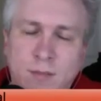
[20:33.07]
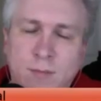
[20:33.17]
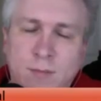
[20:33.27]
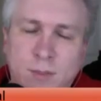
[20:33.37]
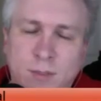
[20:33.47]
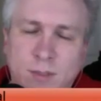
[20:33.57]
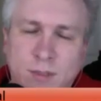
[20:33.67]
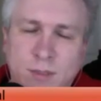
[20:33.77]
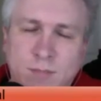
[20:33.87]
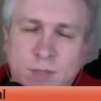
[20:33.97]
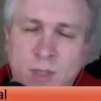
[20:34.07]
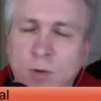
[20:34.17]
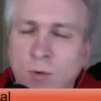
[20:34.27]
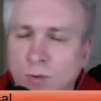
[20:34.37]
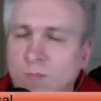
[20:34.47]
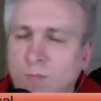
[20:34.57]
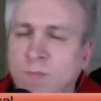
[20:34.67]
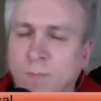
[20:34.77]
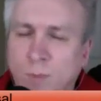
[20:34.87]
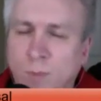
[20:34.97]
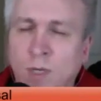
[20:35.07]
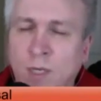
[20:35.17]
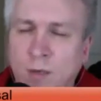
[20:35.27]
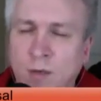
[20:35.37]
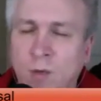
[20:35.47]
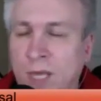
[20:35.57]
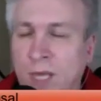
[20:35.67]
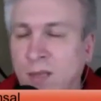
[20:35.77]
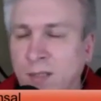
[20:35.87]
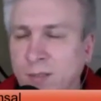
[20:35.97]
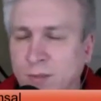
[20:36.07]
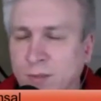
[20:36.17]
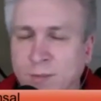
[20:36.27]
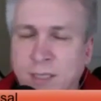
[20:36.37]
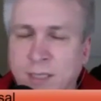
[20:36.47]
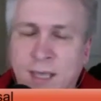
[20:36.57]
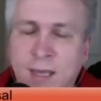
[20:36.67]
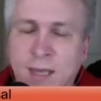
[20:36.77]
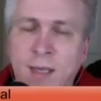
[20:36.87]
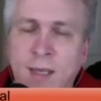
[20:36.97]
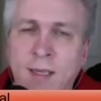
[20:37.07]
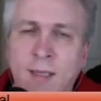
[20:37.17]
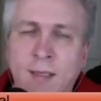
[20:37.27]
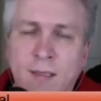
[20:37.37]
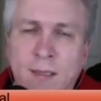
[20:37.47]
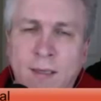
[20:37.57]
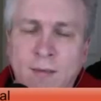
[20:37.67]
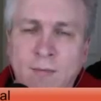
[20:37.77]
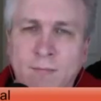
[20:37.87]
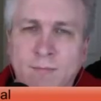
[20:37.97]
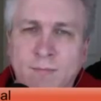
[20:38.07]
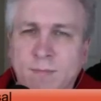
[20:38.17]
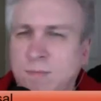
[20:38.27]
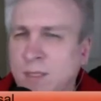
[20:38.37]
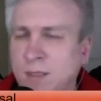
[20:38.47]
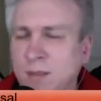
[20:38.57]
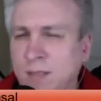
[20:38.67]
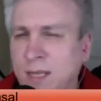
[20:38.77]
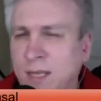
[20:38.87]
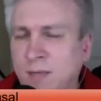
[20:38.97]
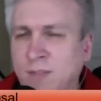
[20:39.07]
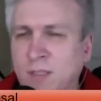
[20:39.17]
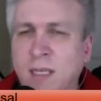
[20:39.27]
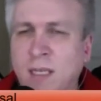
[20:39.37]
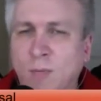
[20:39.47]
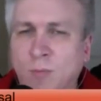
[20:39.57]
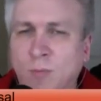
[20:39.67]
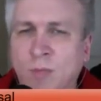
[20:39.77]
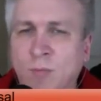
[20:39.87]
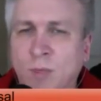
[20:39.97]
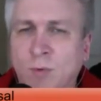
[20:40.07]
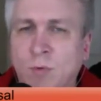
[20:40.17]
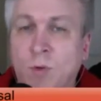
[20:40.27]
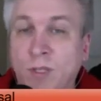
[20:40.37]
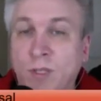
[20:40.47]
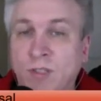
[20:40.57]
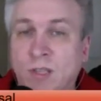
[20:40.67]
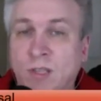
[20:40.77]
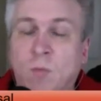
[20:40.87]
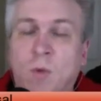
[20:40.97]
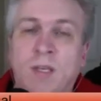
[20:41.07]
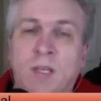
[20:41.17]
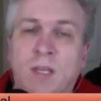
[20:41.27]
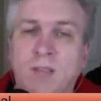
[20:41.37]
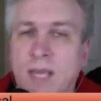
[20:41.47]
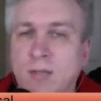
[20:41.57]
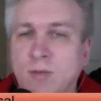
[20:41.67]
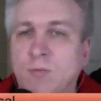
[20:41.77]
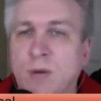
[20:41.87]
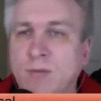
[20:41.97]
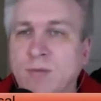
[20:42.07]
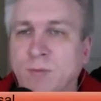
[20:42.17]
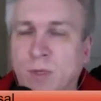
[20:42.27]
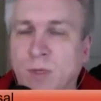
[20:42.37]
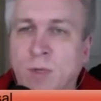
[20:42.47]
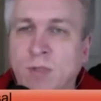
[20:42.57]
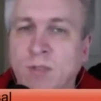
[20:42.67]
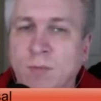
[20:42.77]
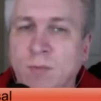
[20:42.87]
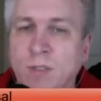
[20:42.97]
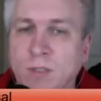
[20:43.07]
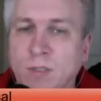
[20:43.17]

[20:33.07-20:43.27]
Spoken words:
what's the Node, running in Node headless or something like that. Uh, the idea of Selenium would be much more what does the actual browser when it runs it? What is it?